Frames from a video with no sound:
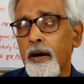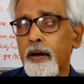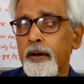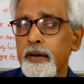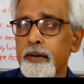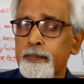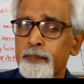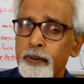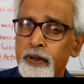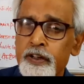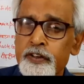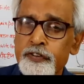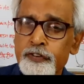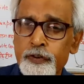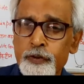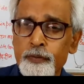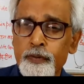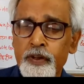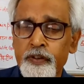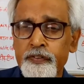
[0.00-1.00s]
refers
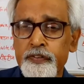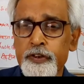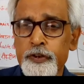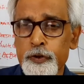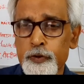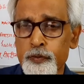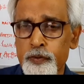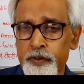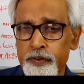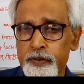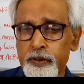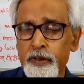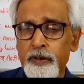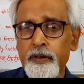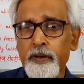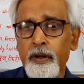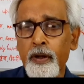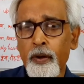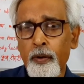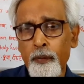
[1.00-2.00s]
to a situation
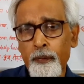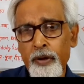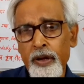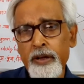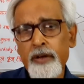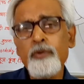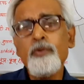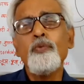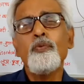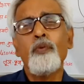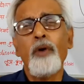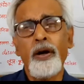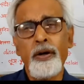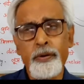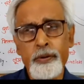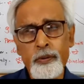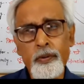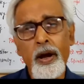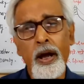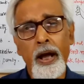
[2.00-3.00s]
when you want
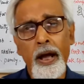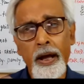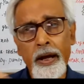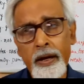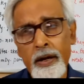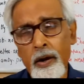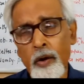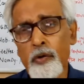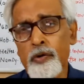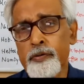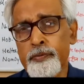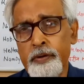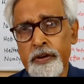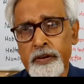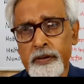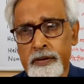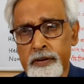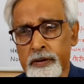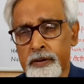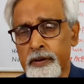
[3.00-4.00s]
to hang out
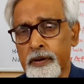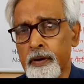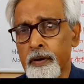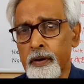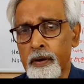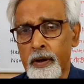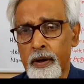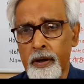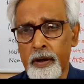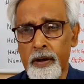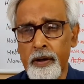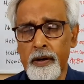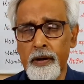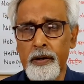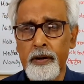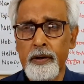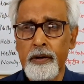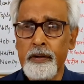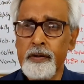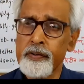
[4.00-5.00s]
with
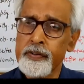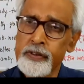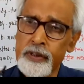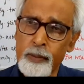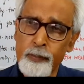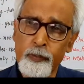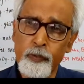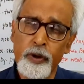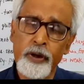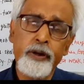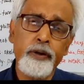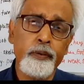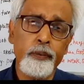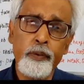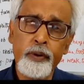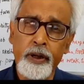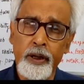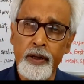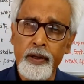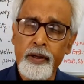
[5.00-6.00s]
someone.
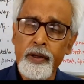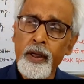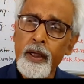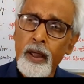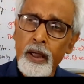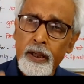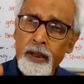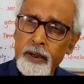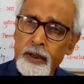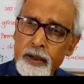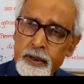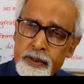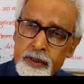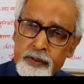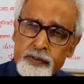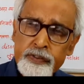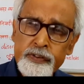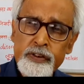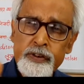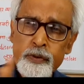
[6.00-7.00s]
Okay, it
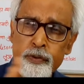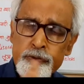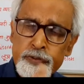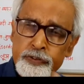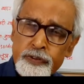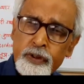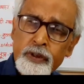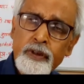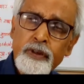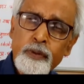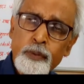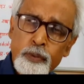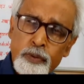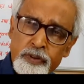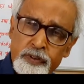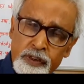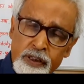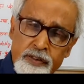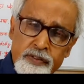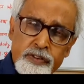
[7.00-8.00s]
is used in good
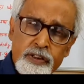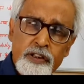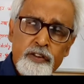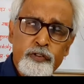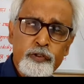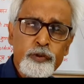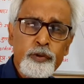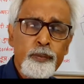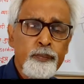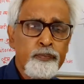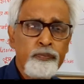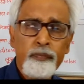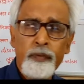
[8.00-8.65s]
sense also,